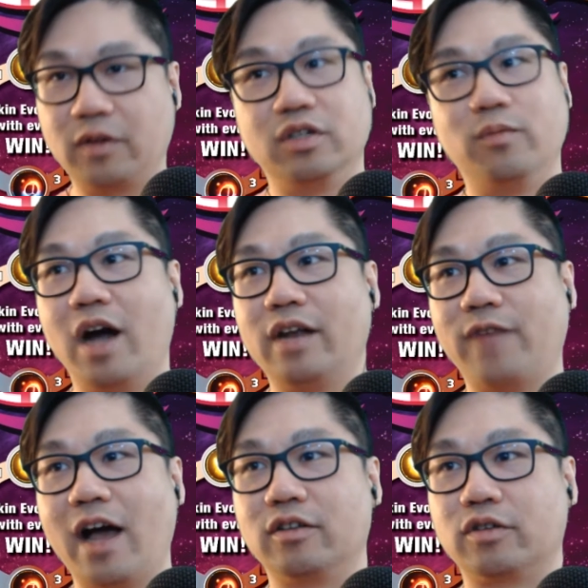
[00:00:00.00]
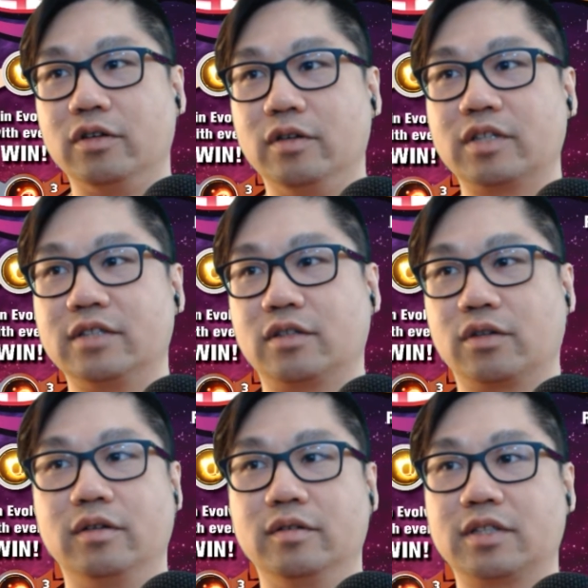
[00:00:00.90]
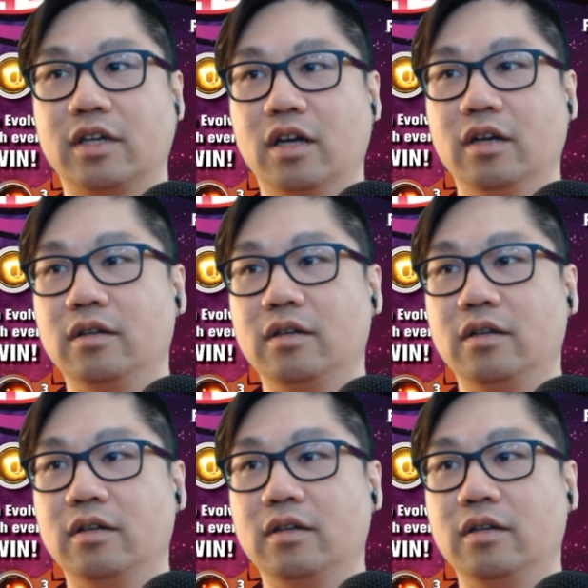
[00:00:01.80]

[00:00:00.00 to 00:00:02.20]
You want to follow Guru because Guru is gonna.